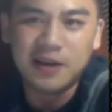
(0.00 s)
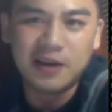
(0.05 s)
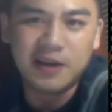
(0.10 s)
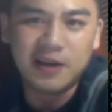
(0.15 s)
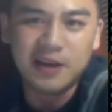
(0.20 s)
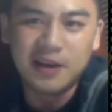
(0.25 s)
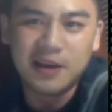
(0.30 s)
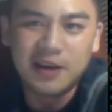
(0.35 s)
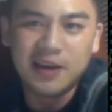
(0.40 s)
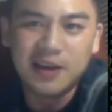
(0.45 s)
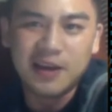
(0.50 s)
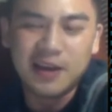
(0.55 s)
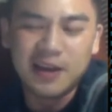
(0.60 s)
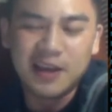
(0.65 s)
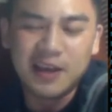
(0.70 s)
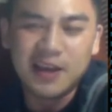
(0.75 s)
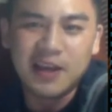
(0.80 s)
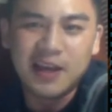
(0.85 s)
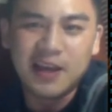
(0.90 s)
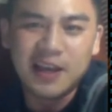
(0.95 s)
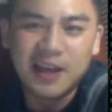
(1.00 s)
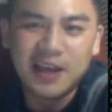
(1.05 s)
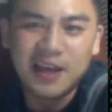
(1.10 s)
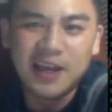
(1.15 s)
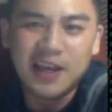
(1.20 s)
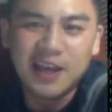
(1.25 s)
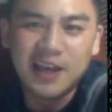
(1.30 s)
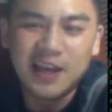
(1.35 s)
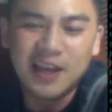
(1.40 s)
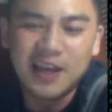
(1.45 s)

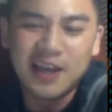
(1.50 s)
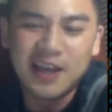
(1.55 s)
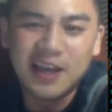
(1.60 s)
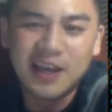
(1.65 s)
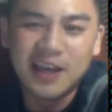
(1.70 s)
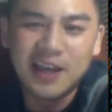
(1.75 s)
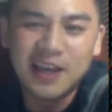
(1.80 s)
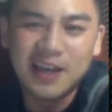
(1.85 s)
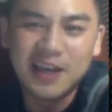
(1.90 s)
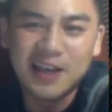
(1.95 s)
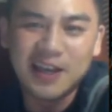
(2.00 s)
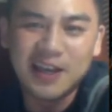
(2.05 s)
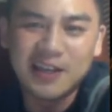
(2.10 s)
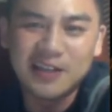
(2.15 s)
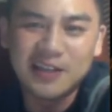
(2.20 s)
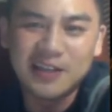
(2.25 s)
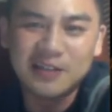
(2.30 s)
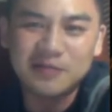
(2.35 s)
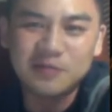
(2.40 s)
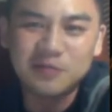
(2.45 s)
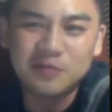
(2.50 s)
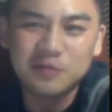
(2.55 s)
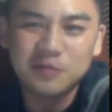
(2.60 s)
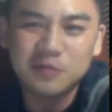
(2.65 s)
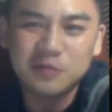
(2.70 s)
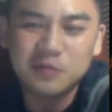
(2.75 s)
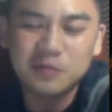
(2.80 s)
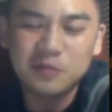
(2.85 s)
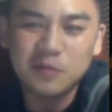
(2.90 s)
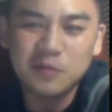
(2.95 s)

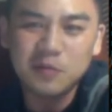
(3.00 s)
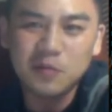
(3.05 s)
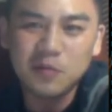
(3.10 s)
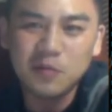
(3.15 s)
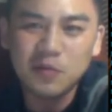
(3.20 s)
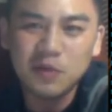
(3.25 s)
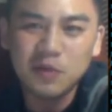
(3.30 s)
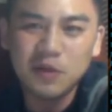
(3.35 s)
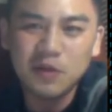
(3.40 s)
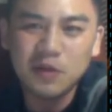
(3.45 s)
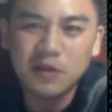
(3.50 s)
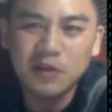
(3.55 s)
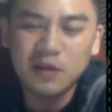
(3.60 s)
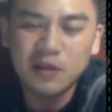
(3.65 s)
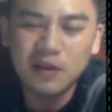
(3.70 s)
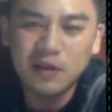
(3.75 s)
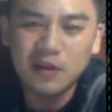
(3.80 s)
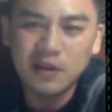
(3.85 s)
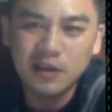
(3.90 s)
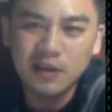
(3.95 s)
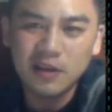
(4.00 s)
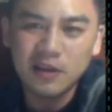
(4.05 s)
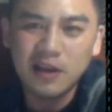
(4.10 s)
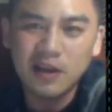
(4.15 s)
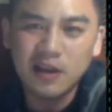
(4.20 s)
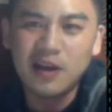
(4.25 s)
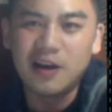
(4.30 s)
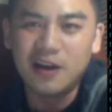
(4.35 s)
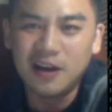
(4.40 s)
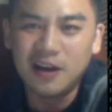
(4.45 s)
This person isn't speaking.